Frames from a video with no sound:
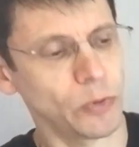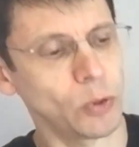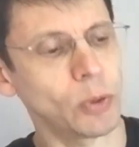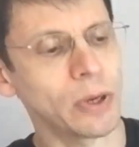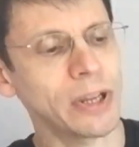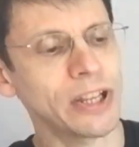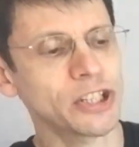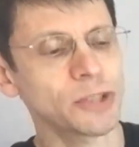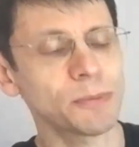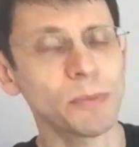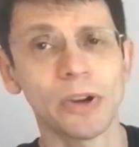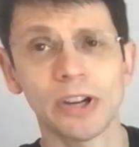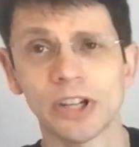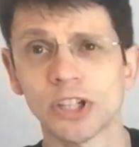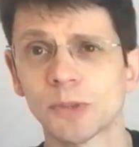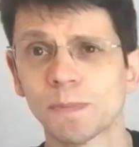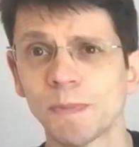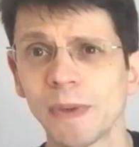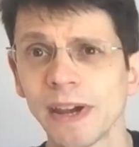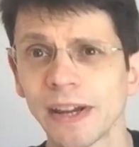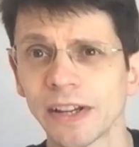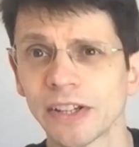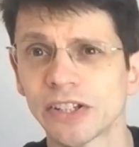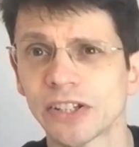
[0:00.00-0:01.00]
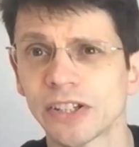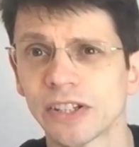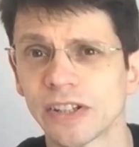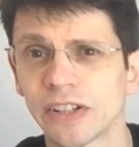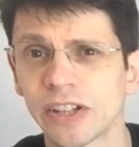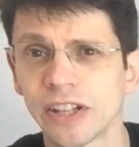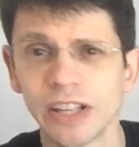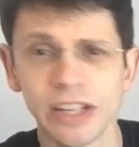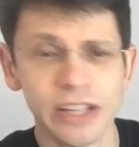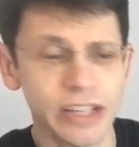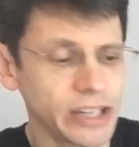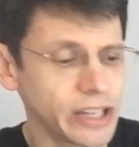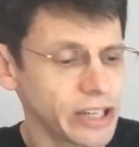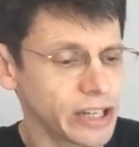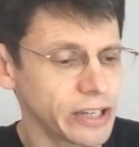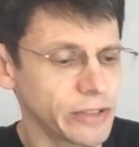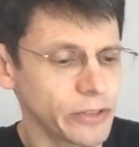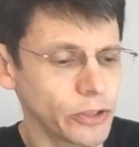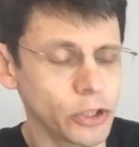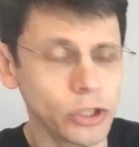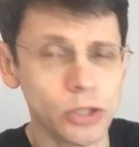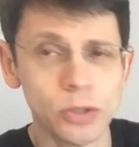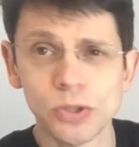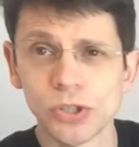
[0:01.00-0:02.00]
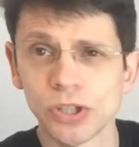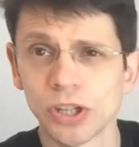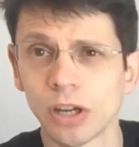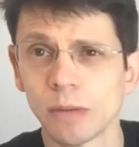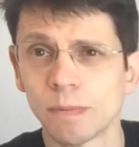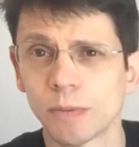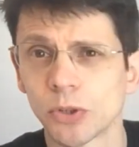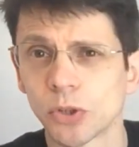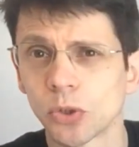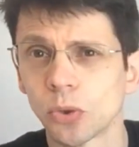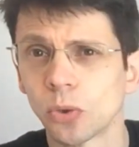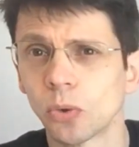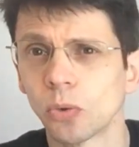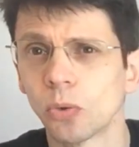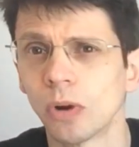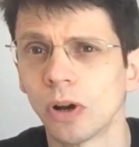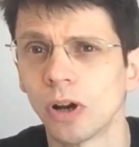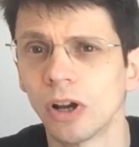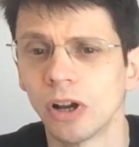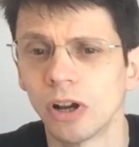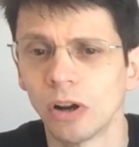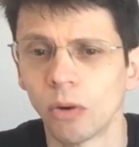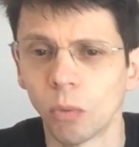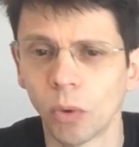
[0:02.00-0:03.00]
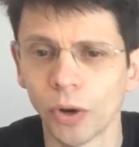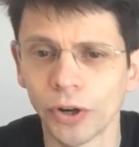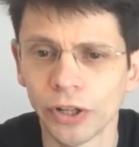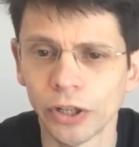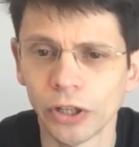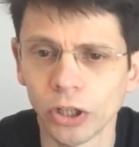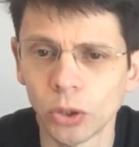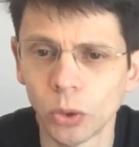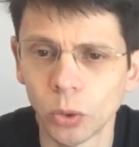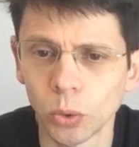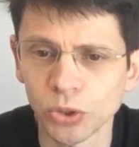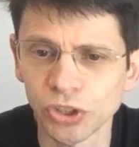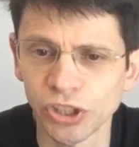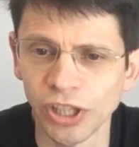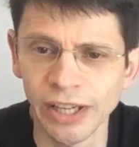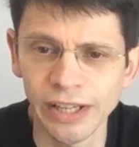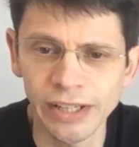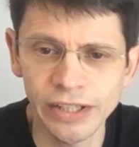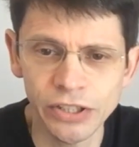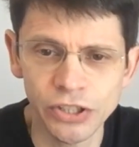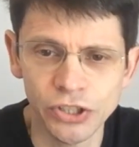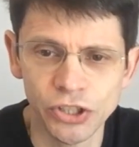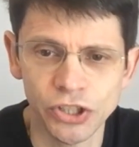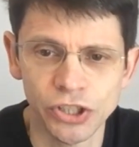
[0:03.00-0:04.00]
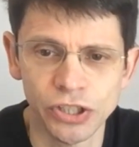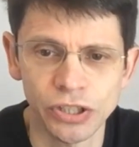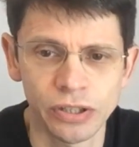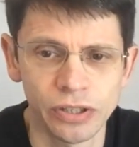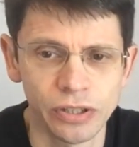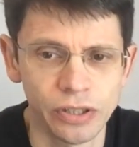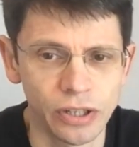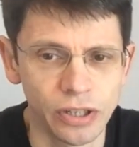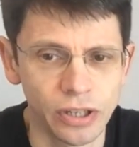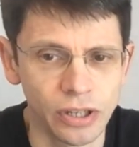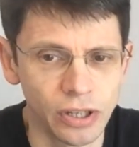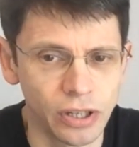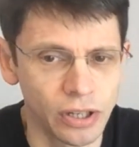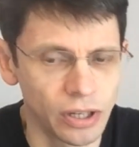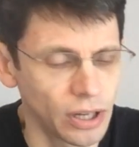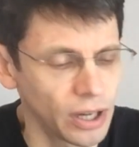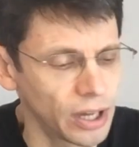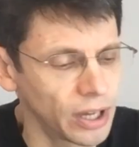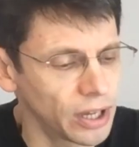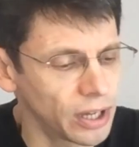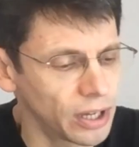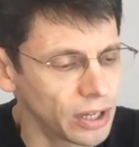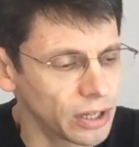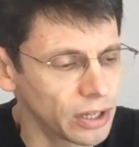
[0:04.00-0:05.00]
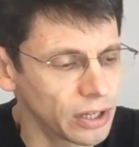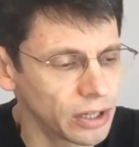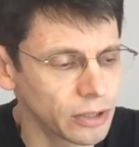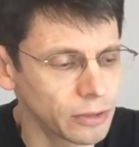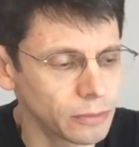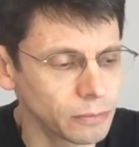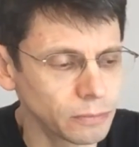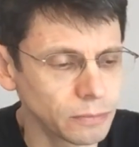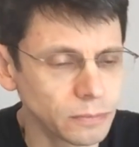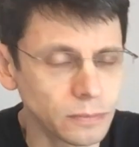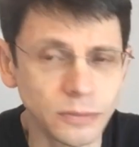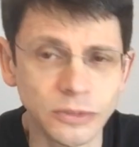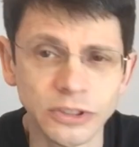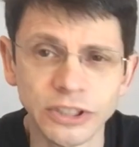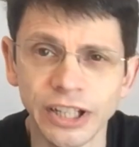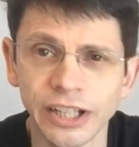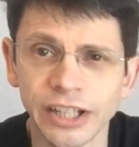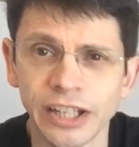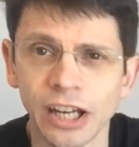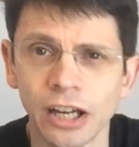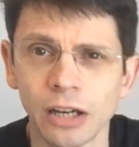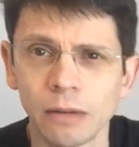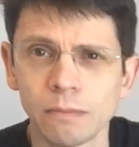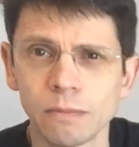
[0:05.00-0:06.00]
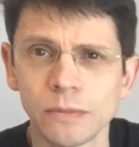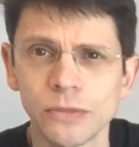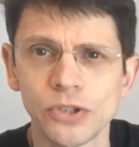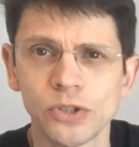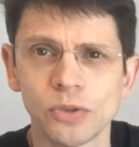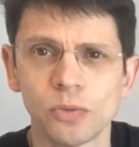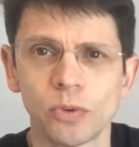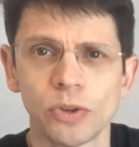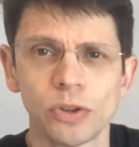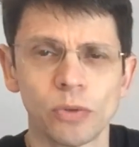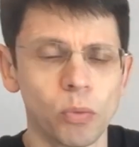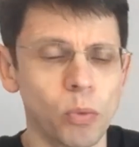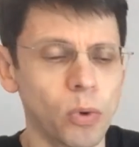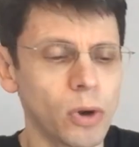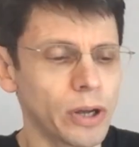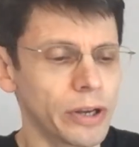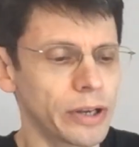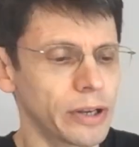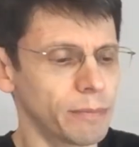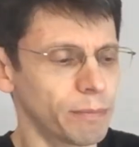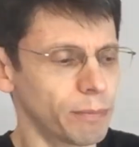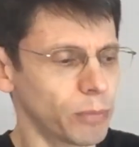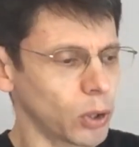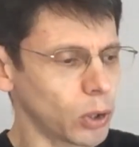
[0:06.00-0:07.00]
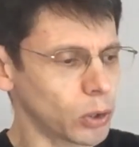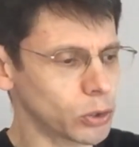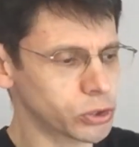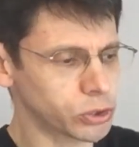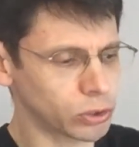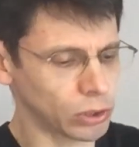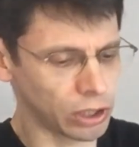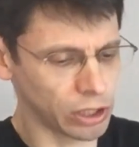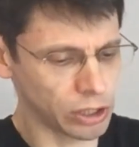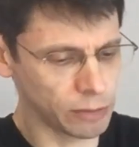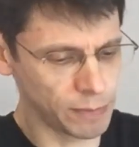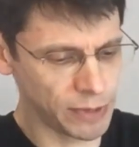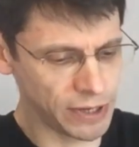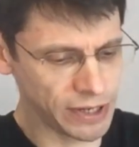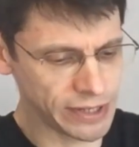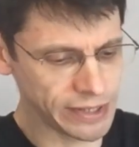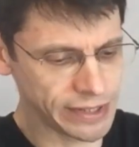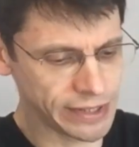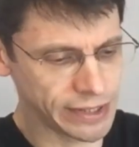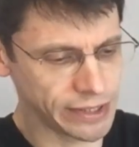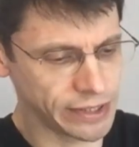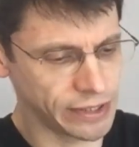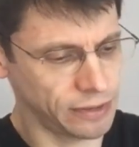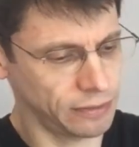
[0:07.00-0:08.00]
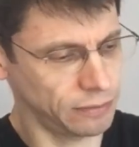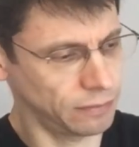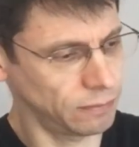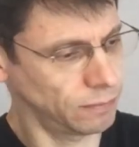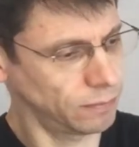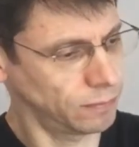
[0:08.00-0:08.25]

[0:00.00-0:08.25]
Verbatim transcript: Well, as you might expect, the new scope is all 1.25 inch. It comes with one plossel eyepiece,